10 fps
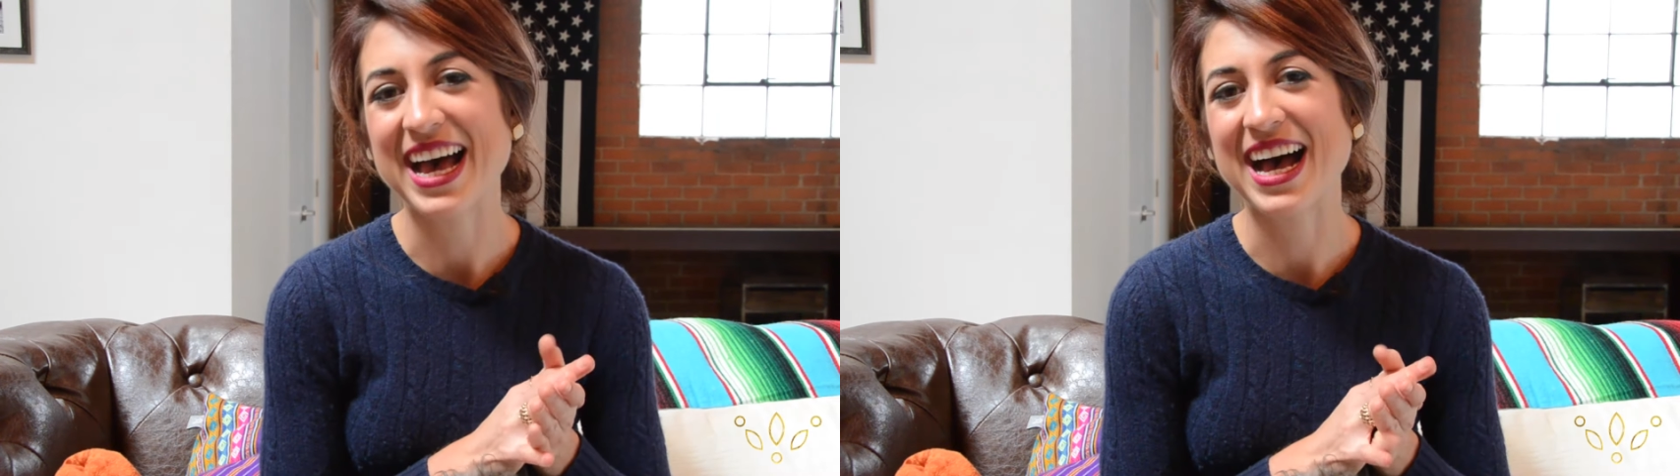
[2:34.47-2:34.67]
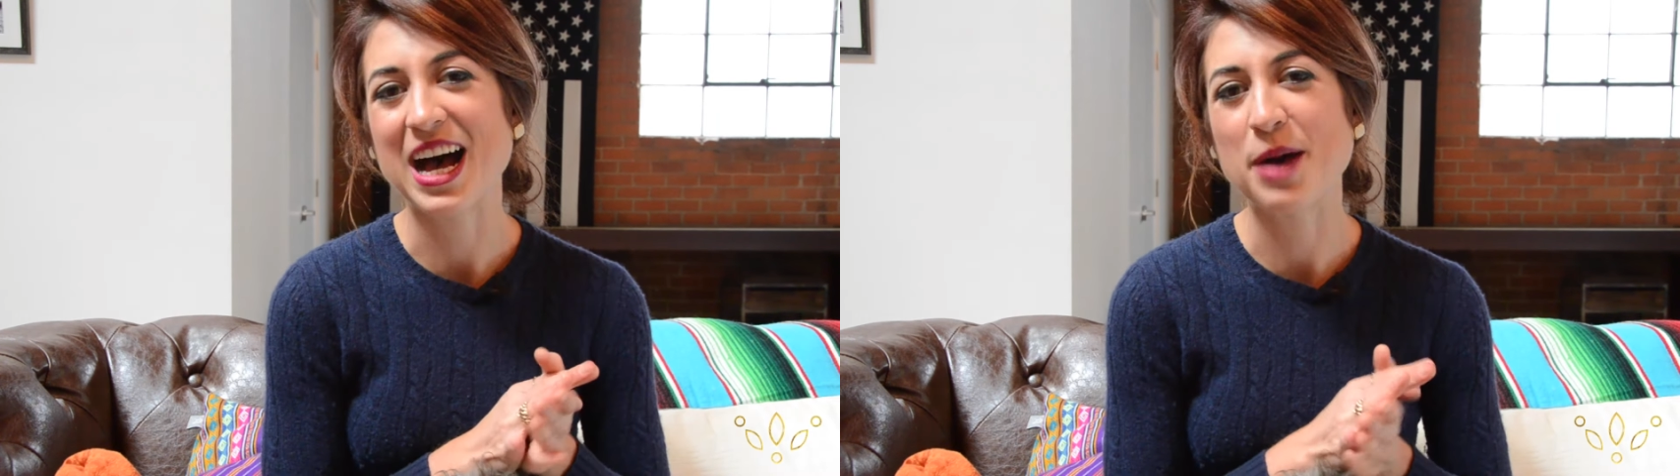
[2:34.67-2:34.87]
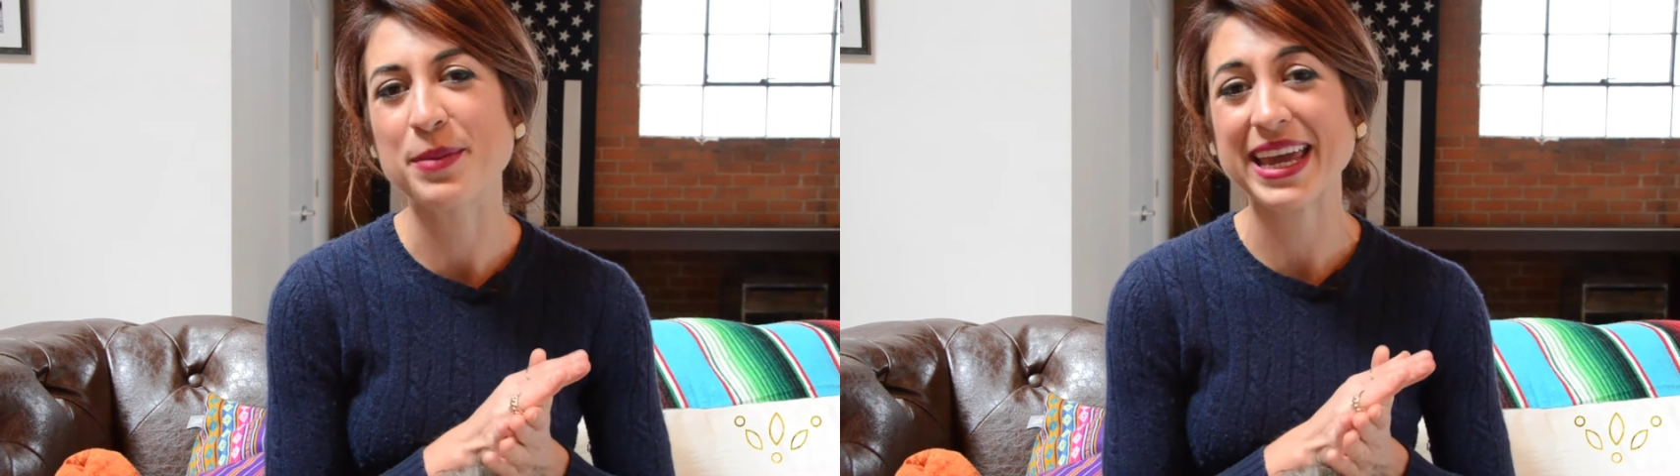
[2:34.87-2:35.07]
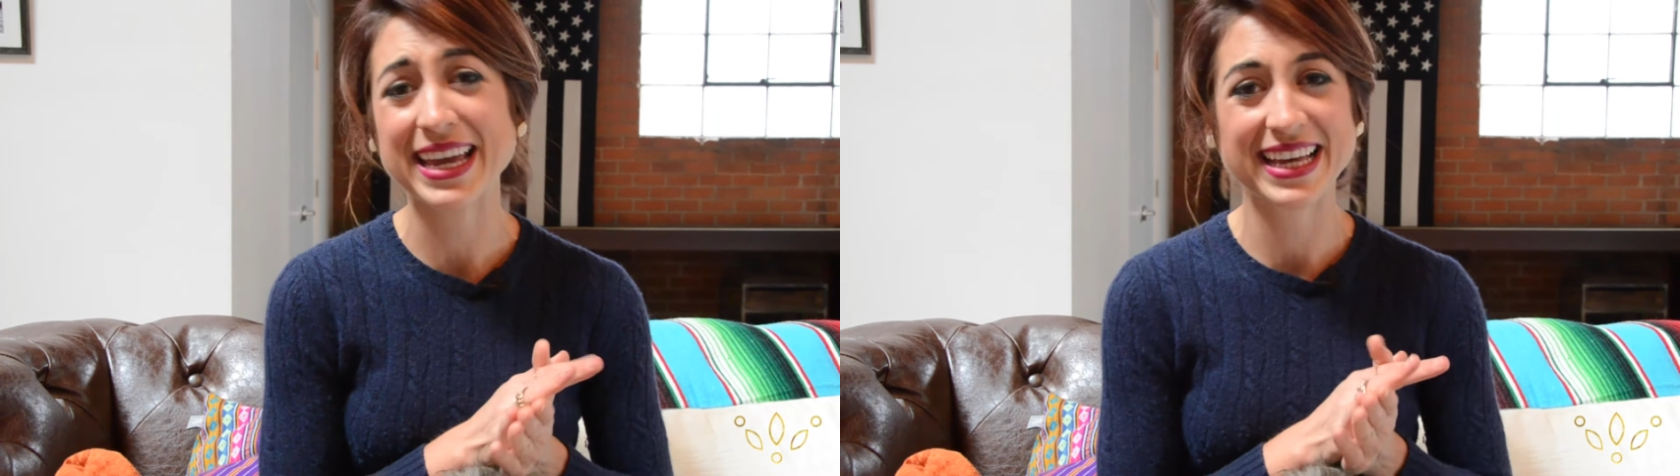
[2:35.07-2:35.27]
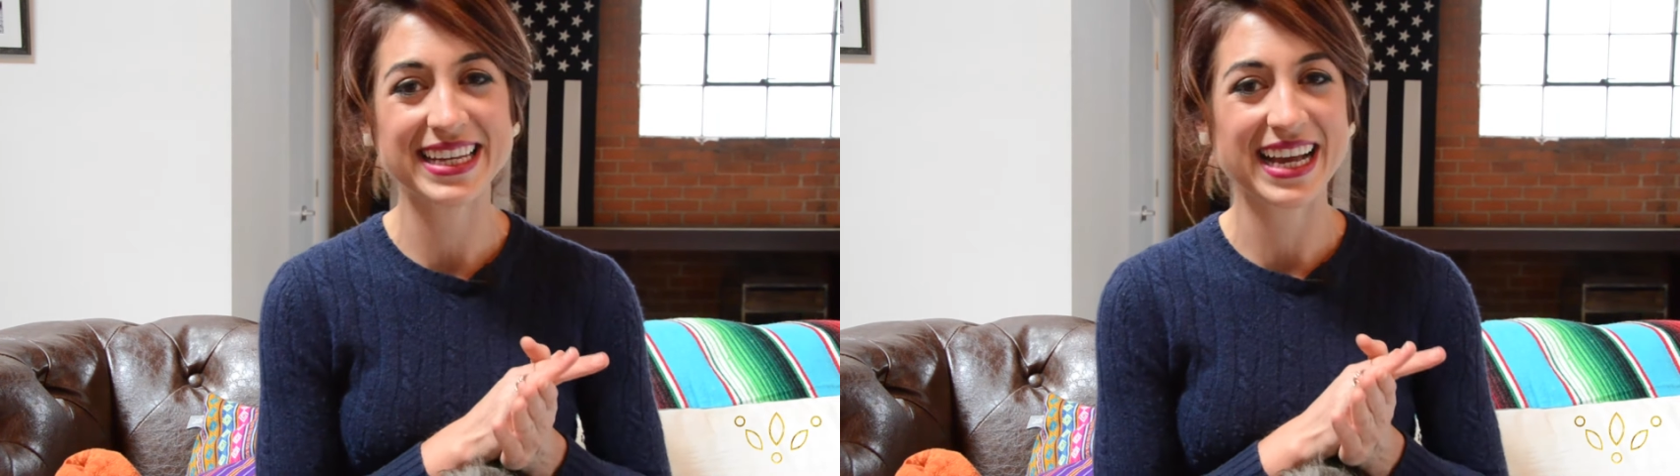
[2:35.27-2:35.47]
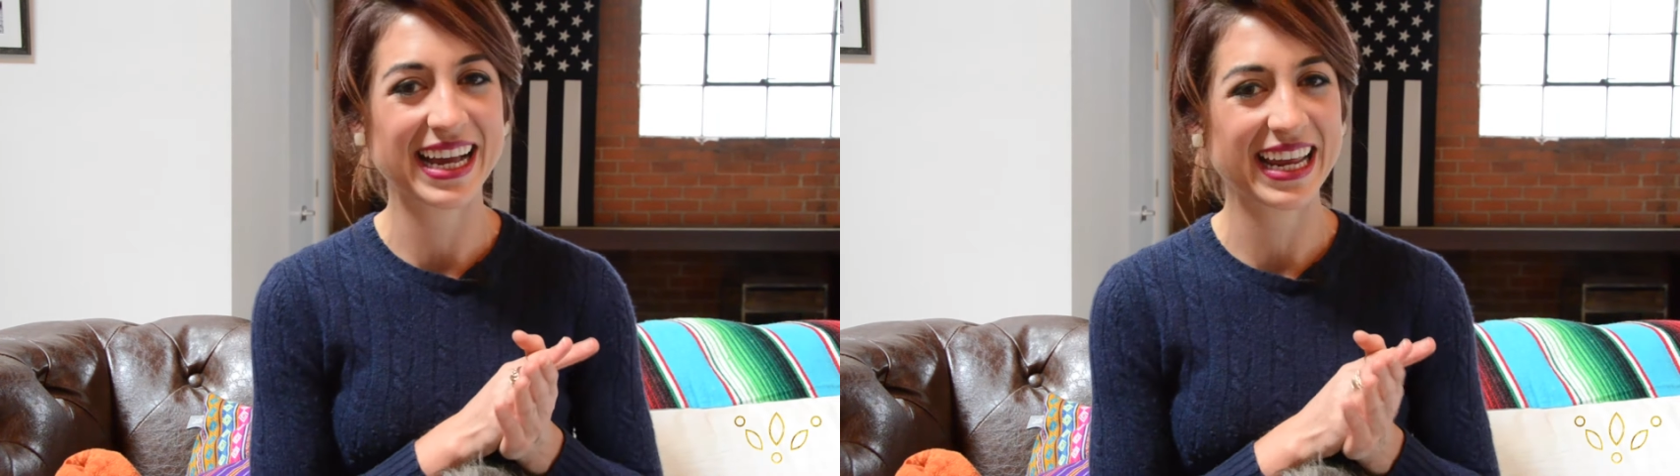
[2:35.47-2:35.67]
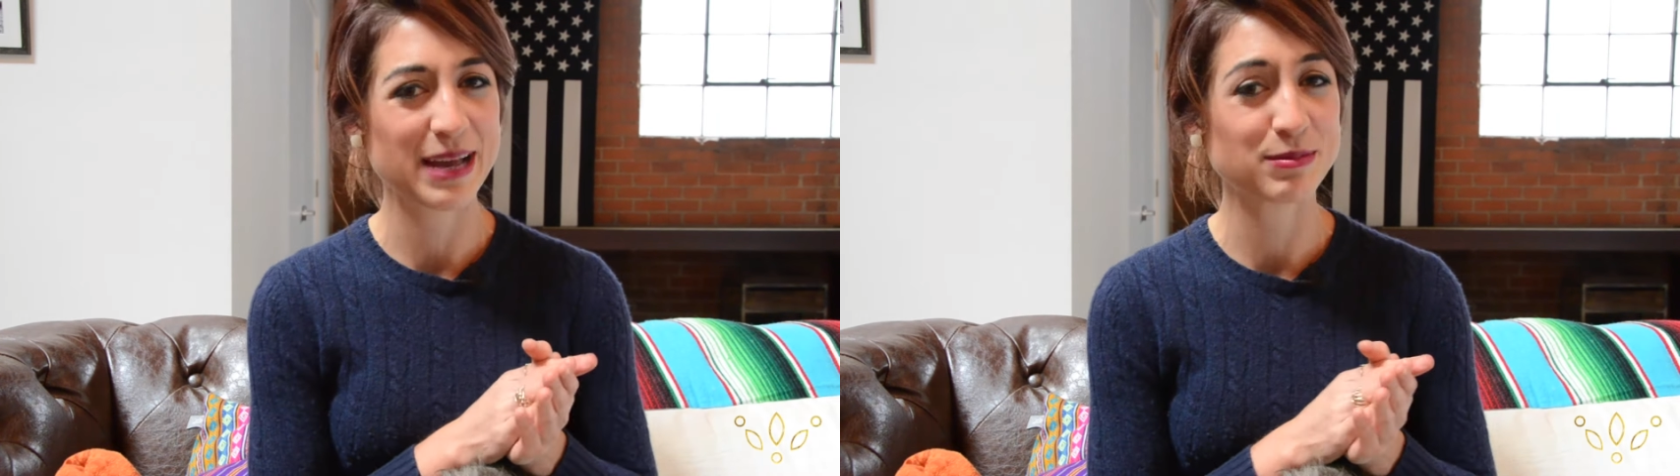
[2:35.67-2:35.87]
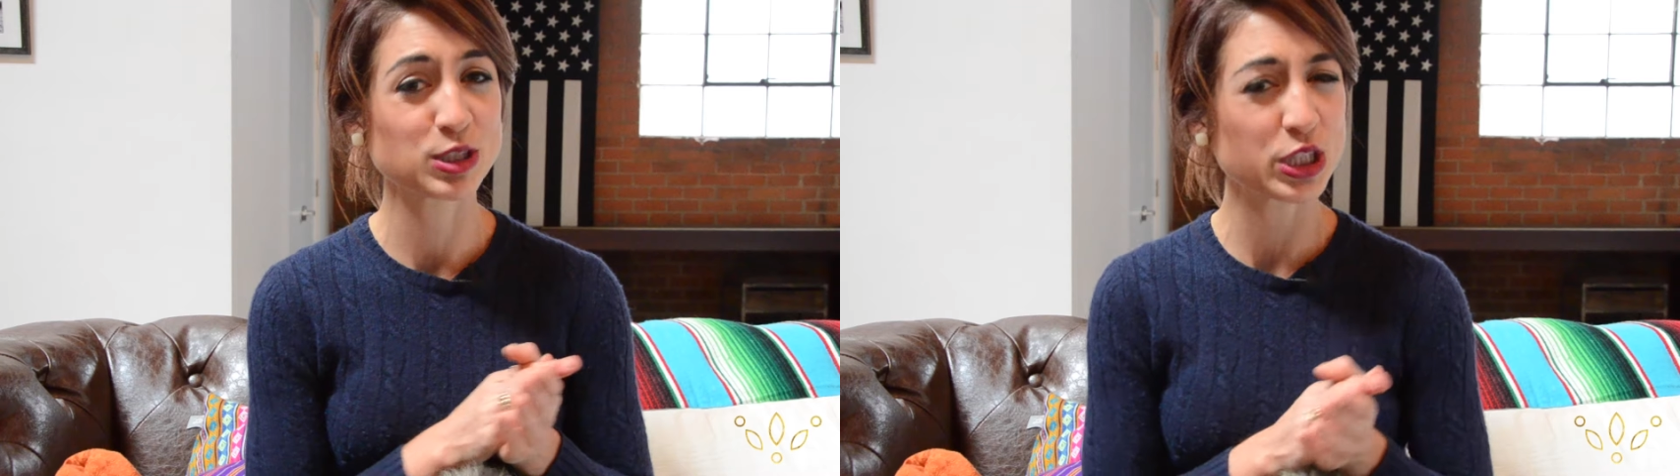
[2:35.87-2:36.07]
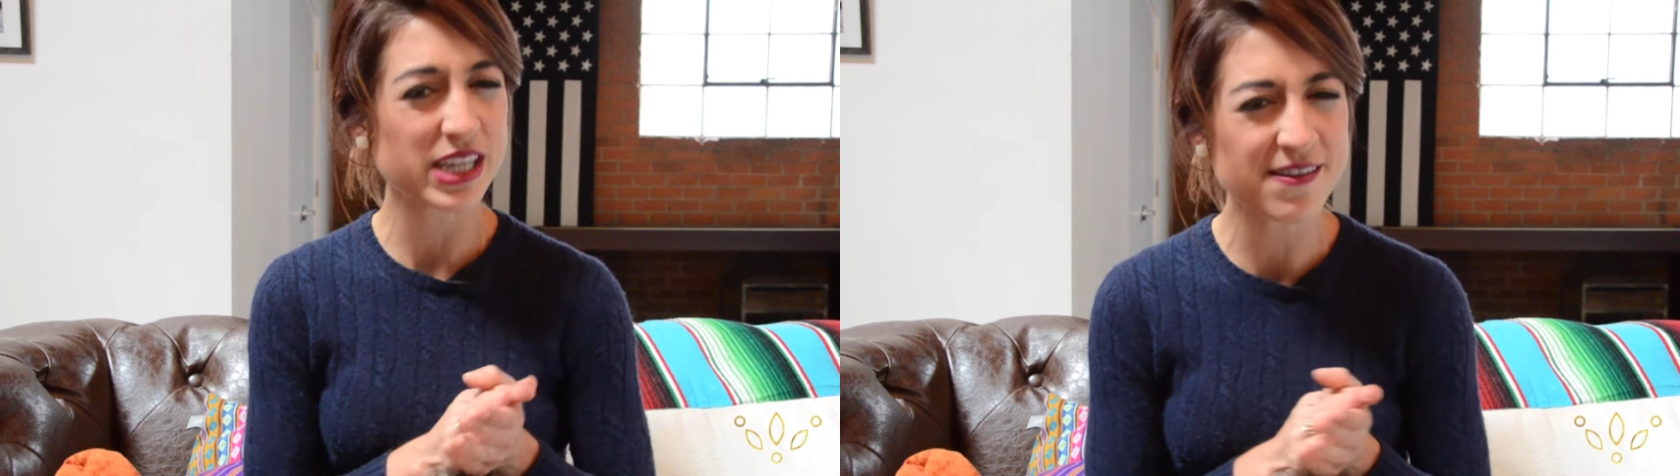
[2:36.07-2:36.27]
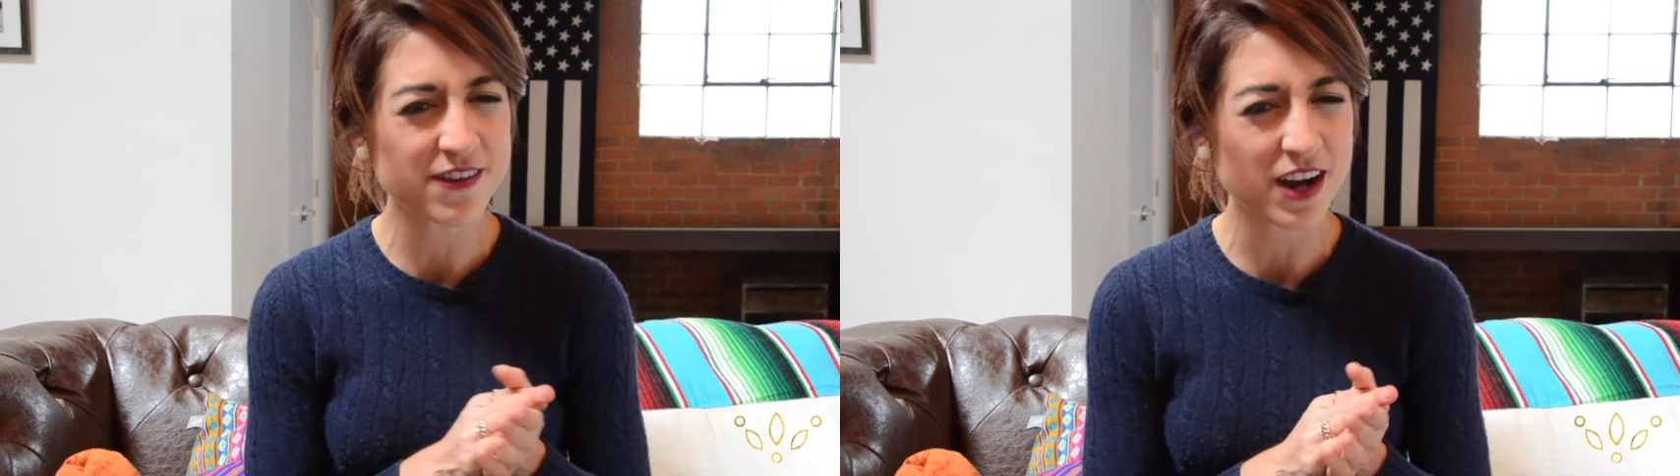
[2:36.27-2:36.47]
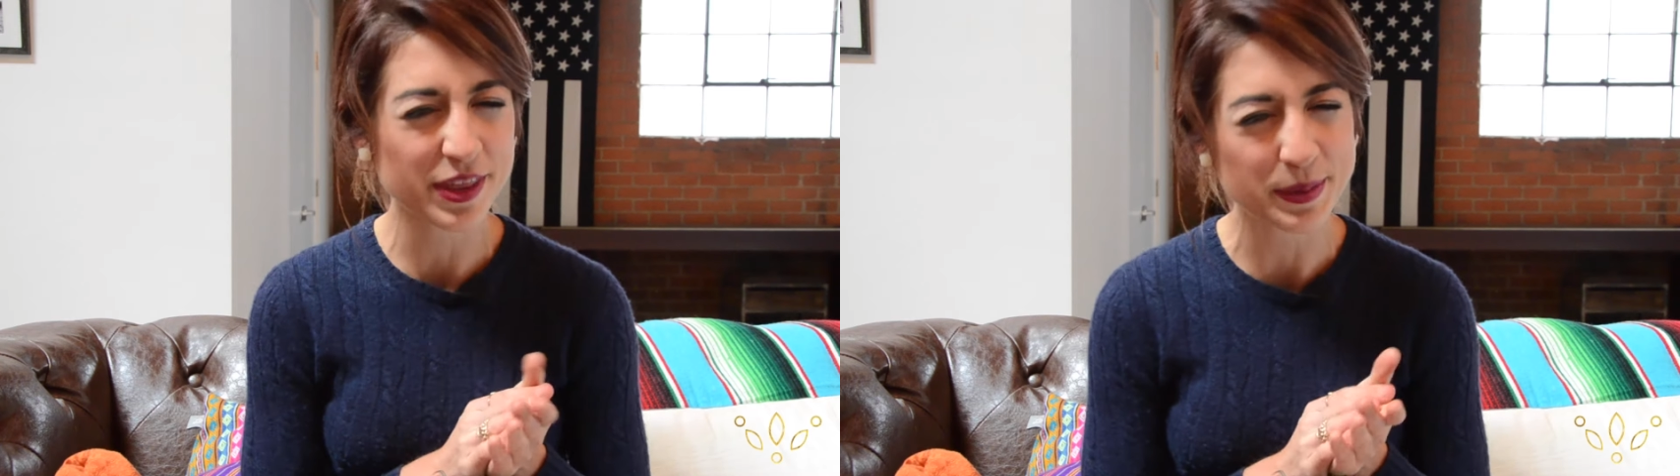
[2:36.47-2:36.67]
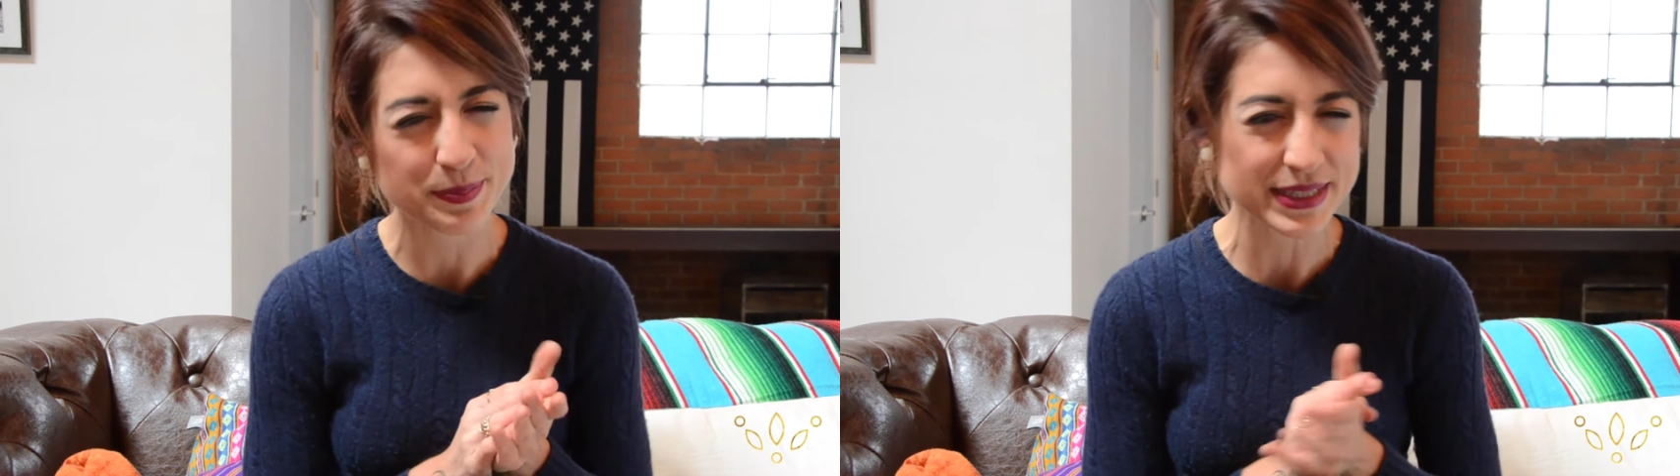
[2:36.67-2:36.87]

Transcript: And I am looking for other